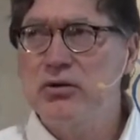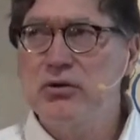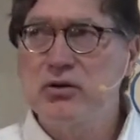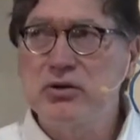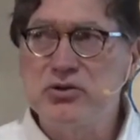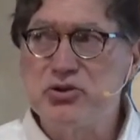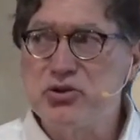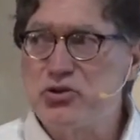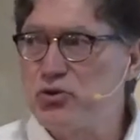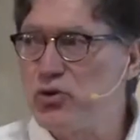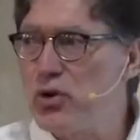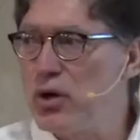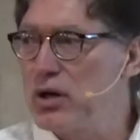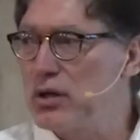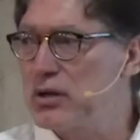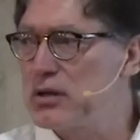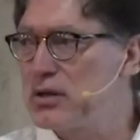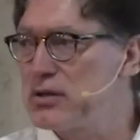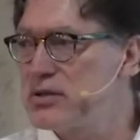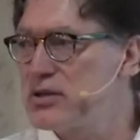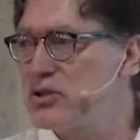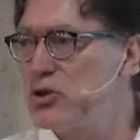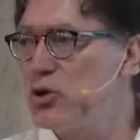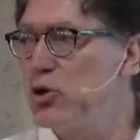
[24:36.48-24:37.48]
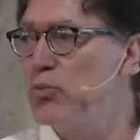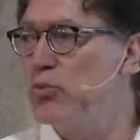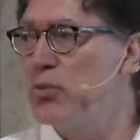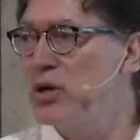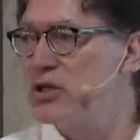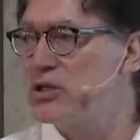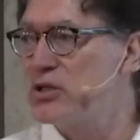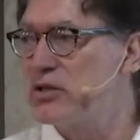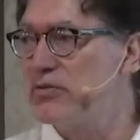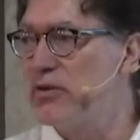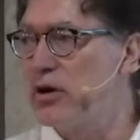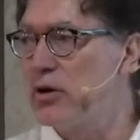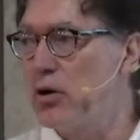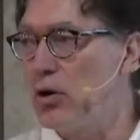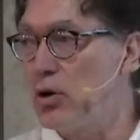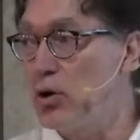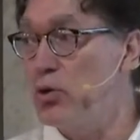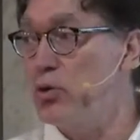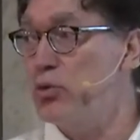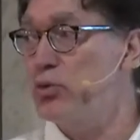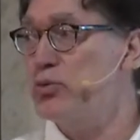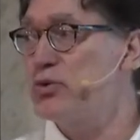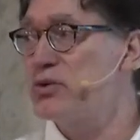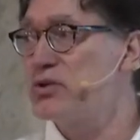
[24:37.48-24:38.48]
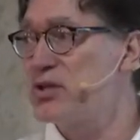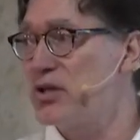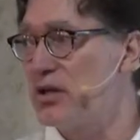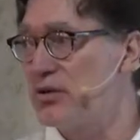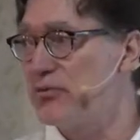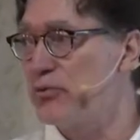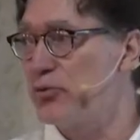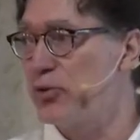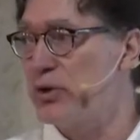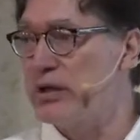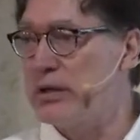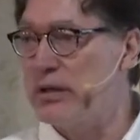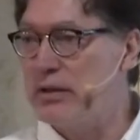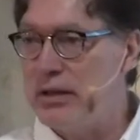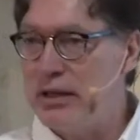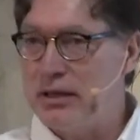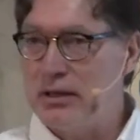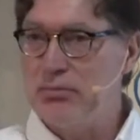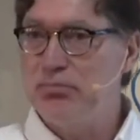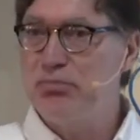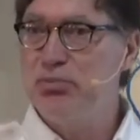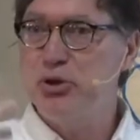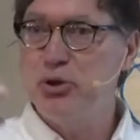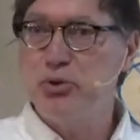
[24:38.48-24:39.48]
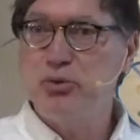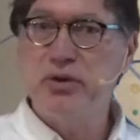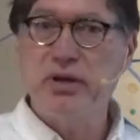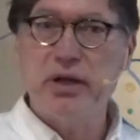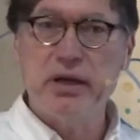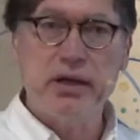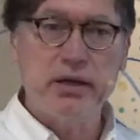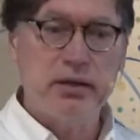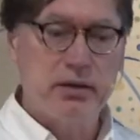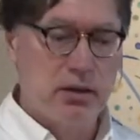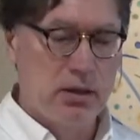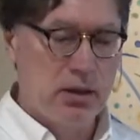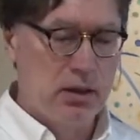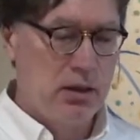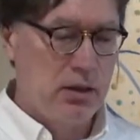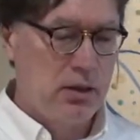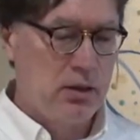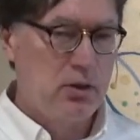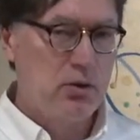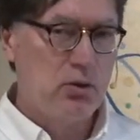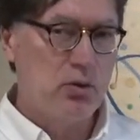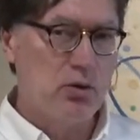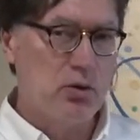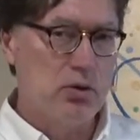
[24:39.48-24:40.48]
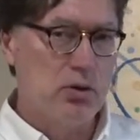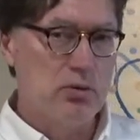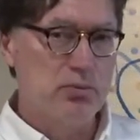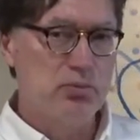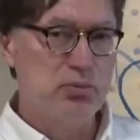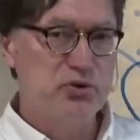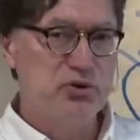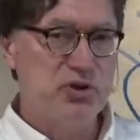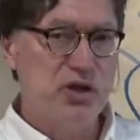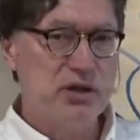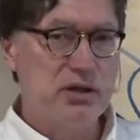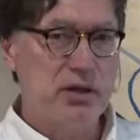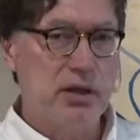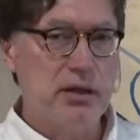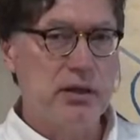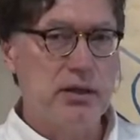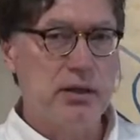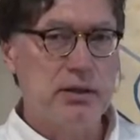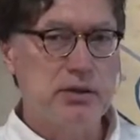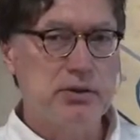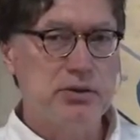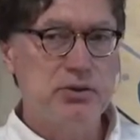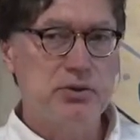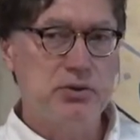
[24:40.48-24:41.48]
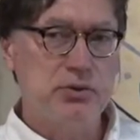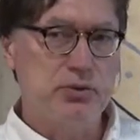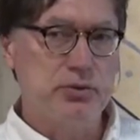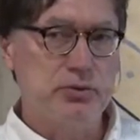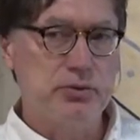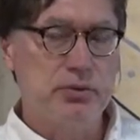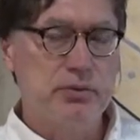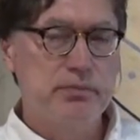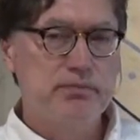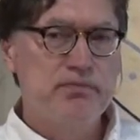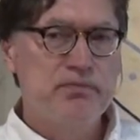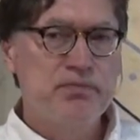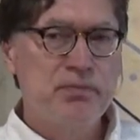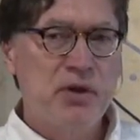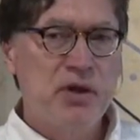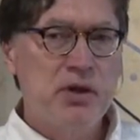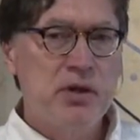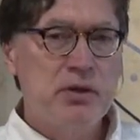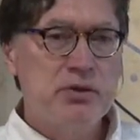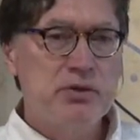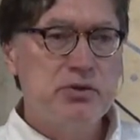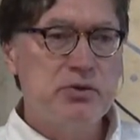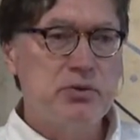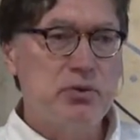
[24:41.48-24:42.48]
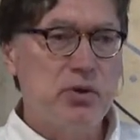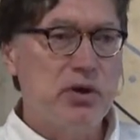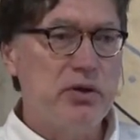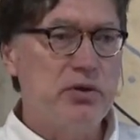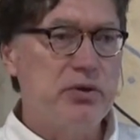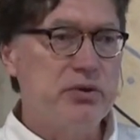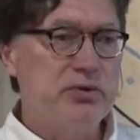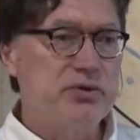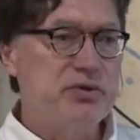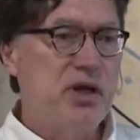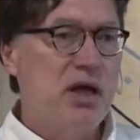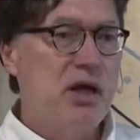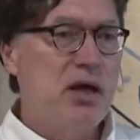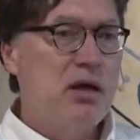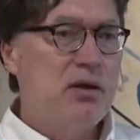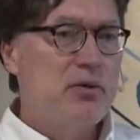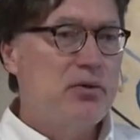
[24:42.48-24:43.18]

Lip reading: construct so much of our own suffering and then impute that or project that onto to others.